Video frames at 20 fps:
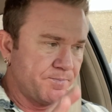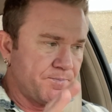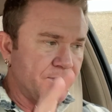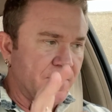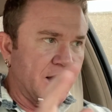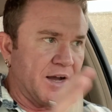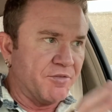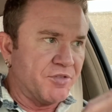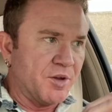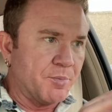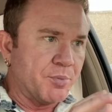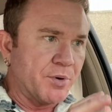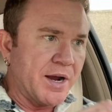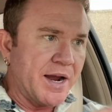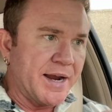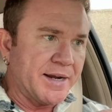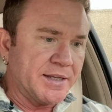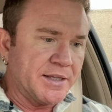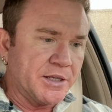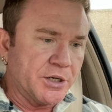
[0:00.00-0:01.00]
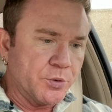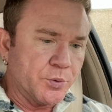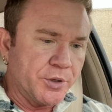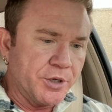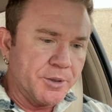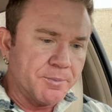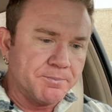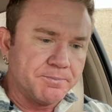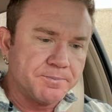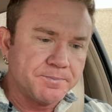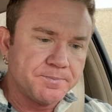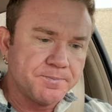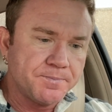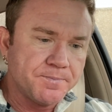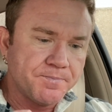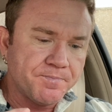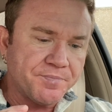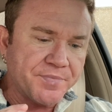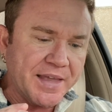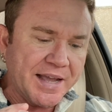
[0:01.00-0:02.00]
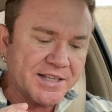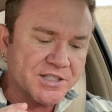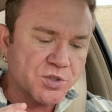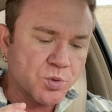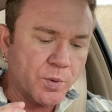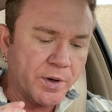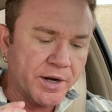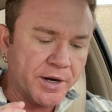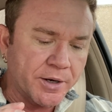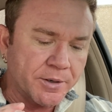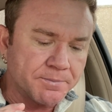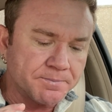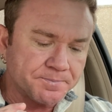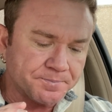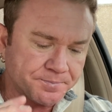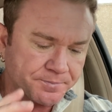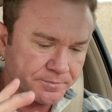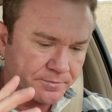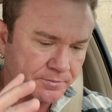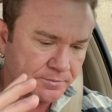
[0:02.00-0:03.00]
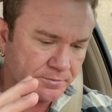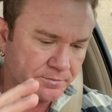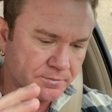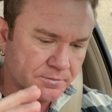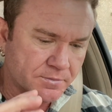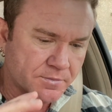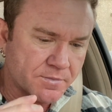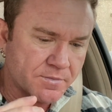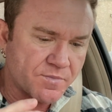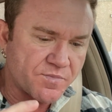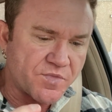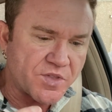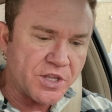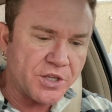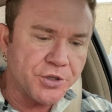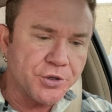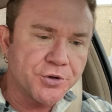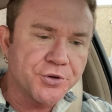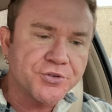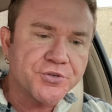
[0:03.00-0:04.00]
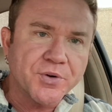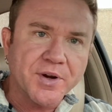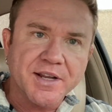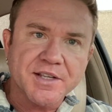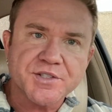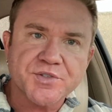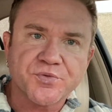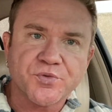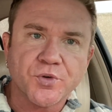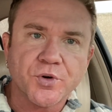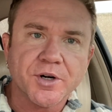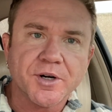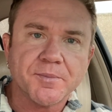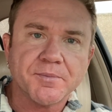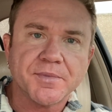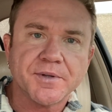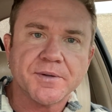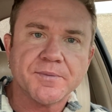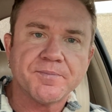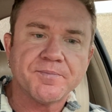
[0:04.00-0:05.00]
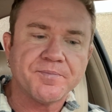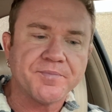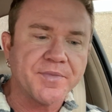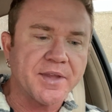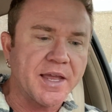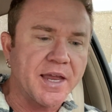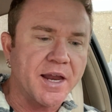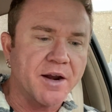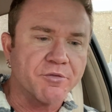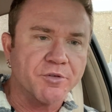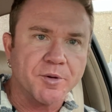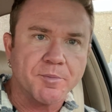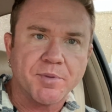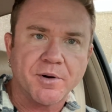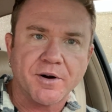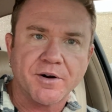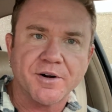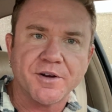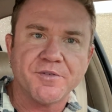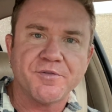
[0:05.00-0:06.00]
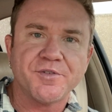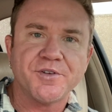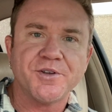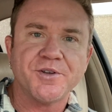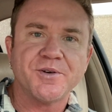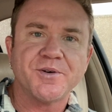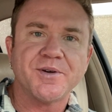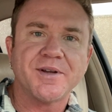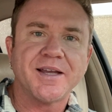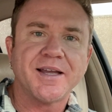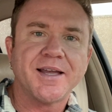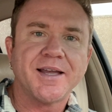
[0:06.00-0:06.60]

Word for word: of the bride and the groom, that's where you're transformed, every part of you.